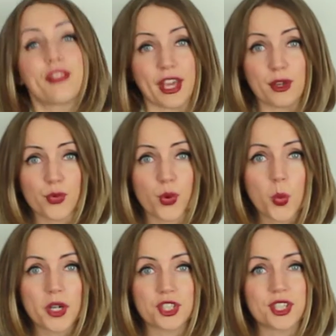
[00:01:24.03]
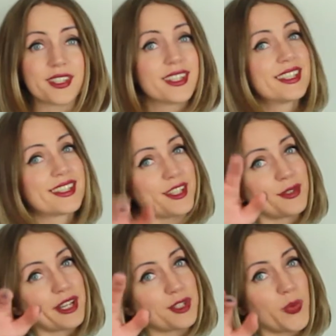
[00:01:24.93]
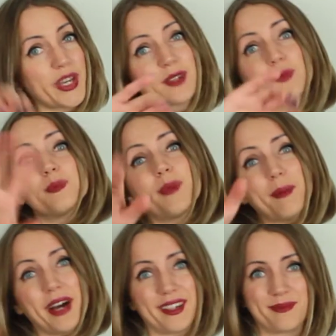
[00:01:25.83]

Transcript: Thank you for watching. See you next week. Bye